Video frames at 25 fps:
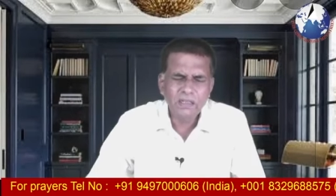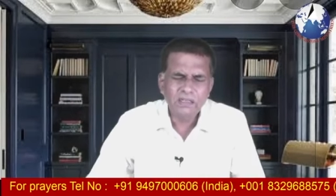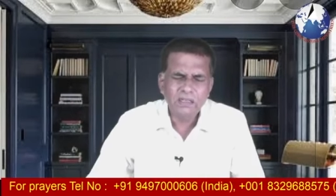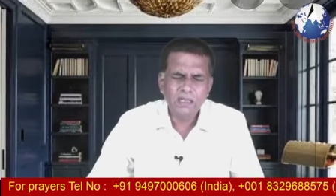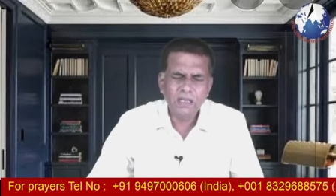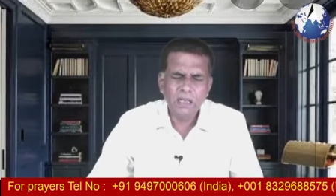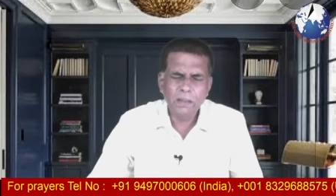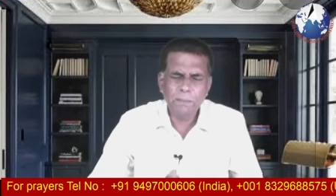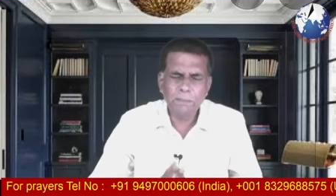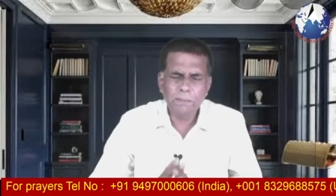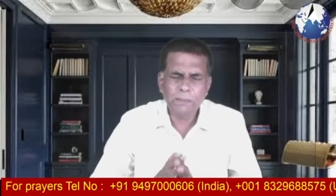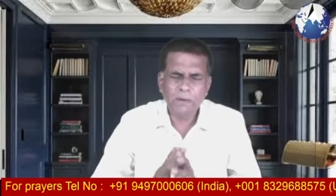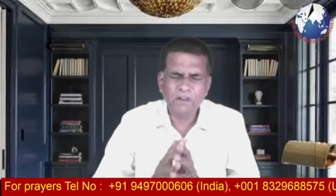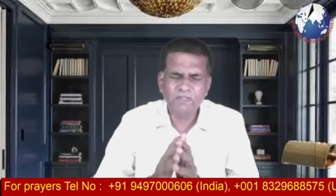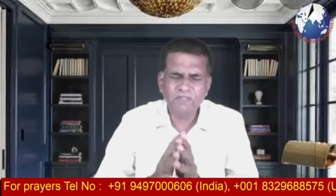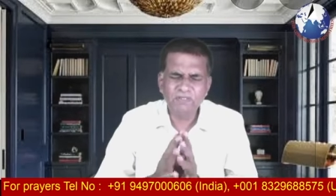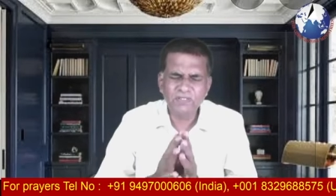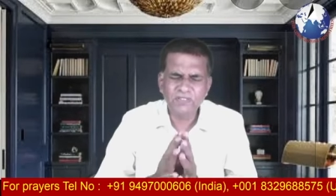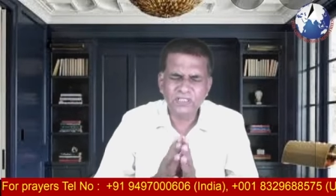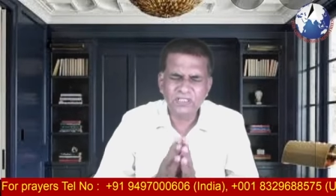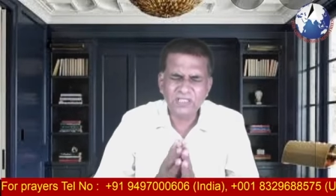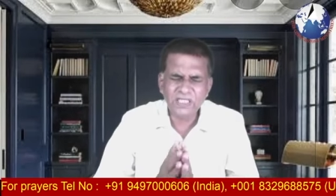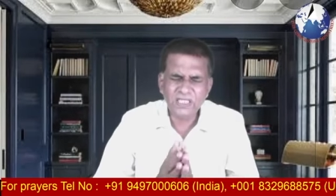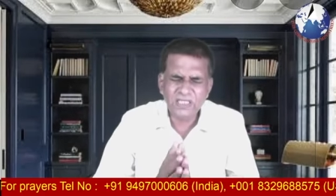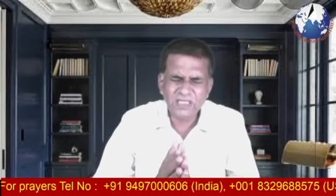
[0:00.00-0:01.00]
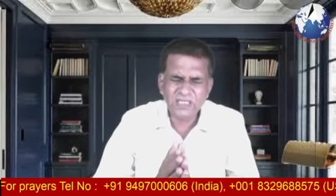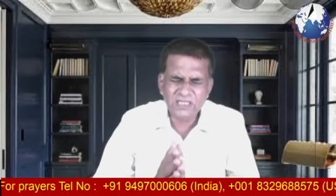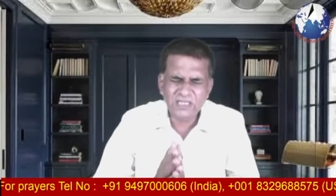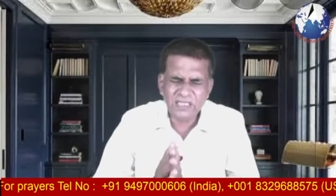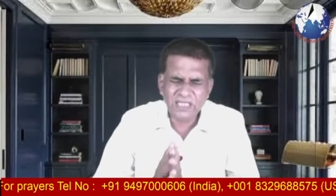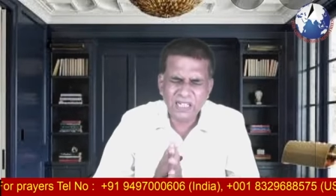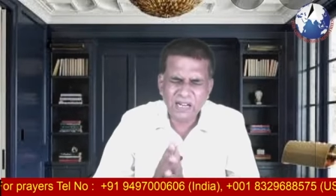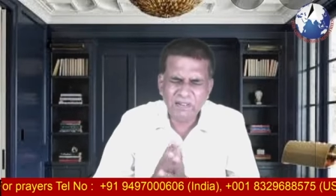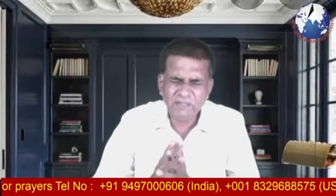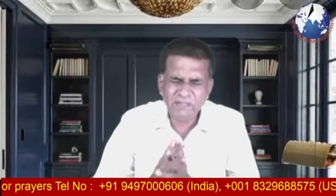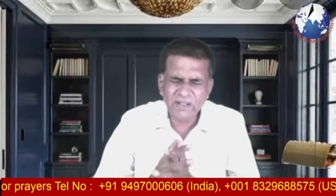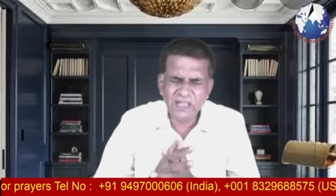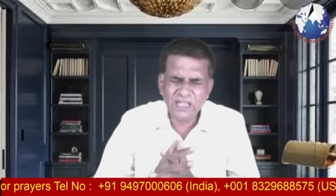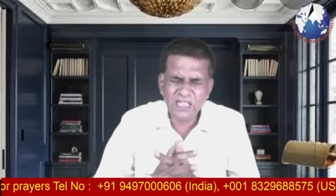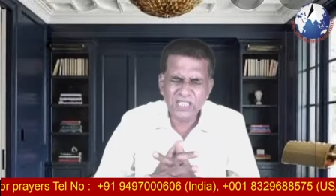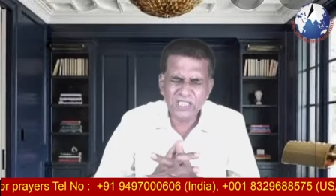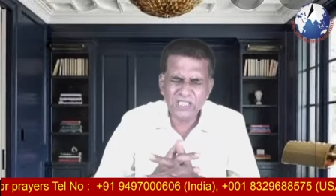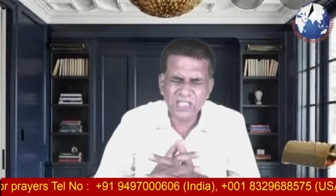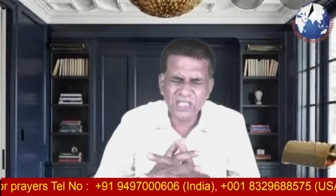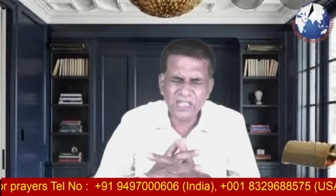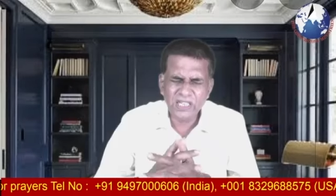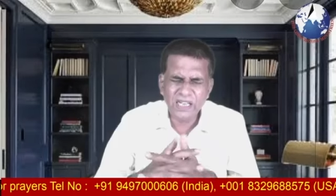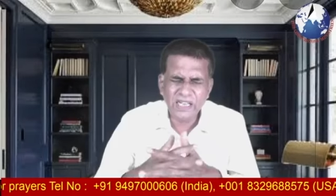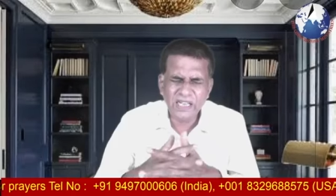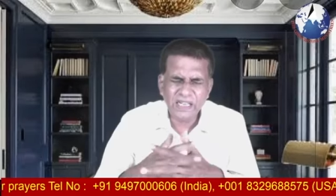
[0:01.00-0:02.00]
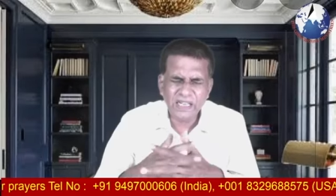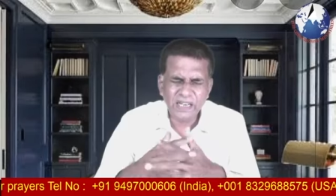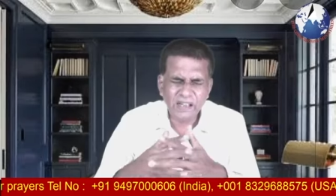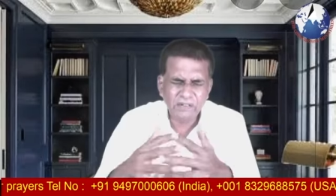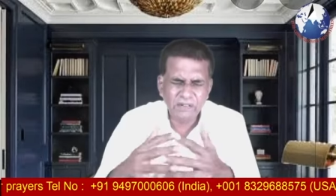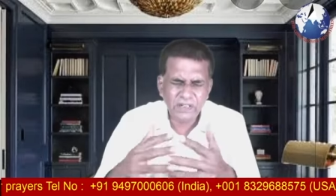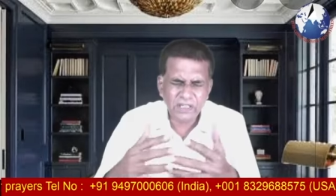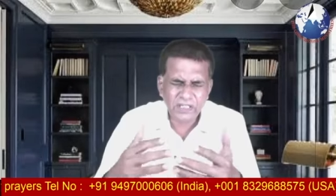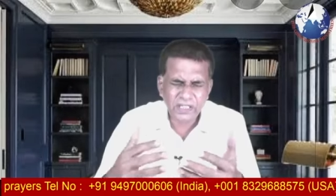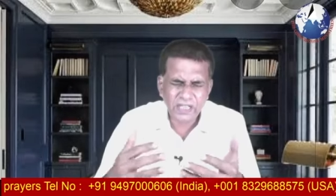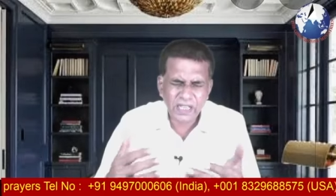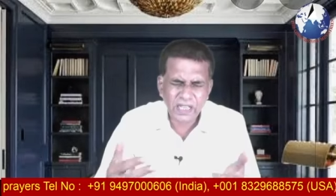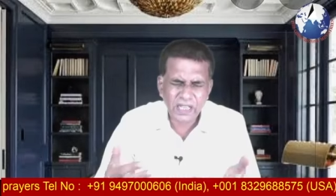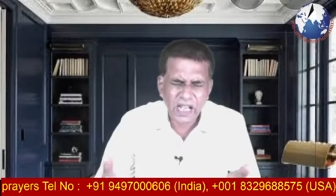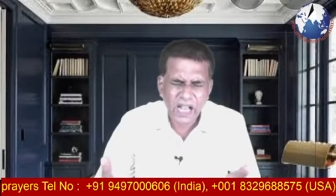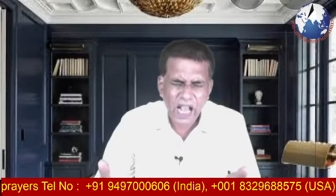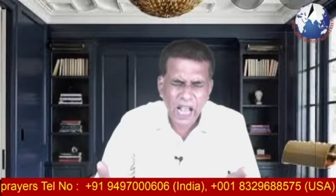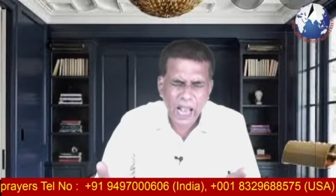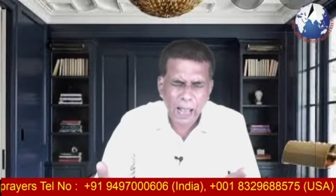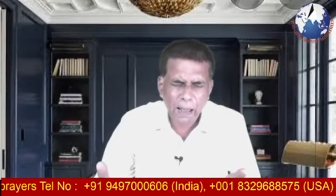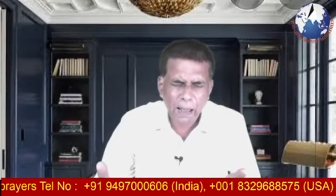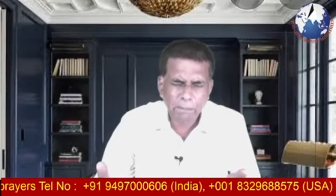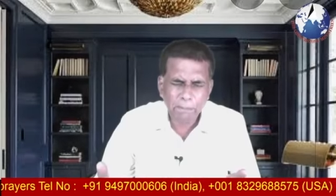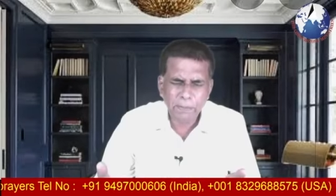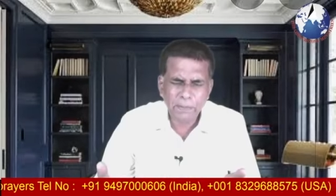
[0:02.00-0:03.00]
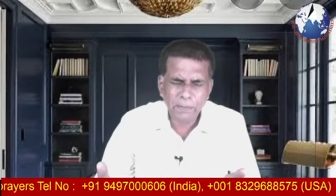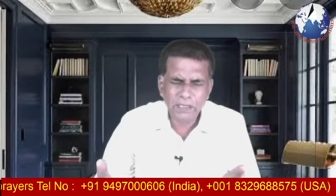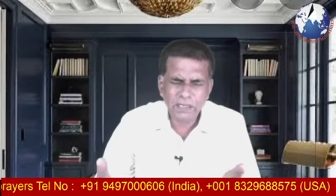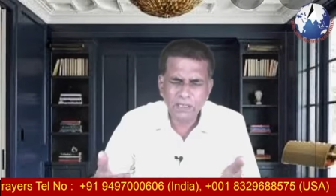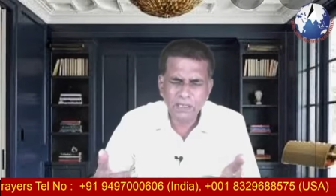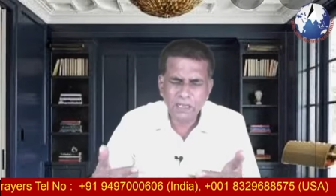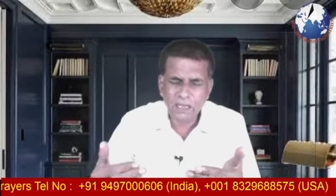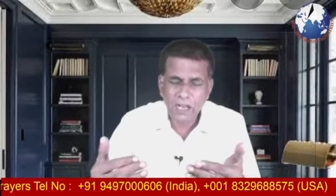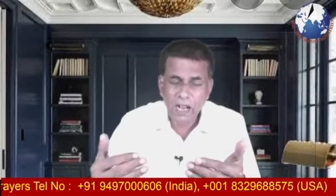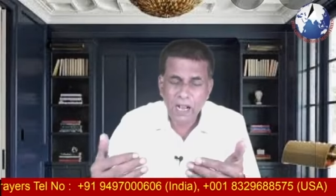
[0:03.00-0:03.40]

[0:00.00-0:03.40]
the prophecies, the revelation. Let everything happen